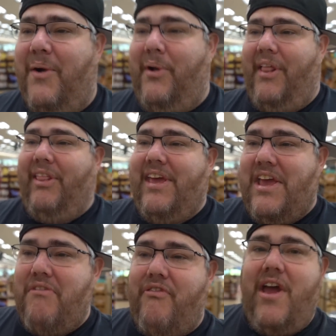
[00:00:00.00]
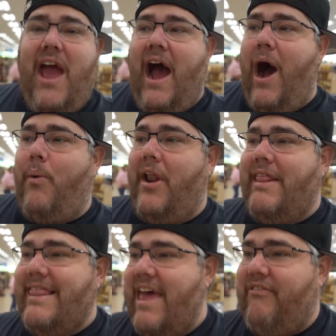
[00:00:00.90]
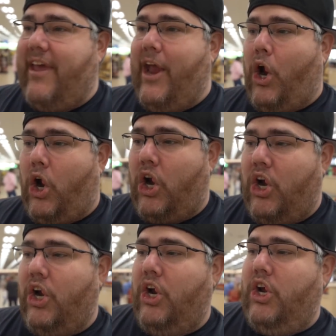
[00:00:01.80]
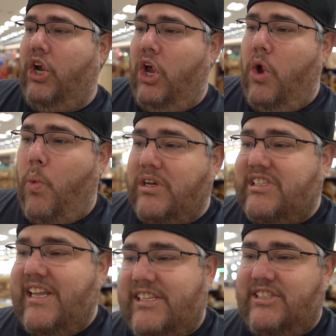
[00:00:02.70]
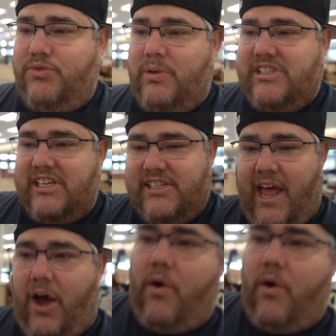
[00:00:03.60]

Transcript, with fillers: don't want to leave. I, I want to live here. What's this? What's this now?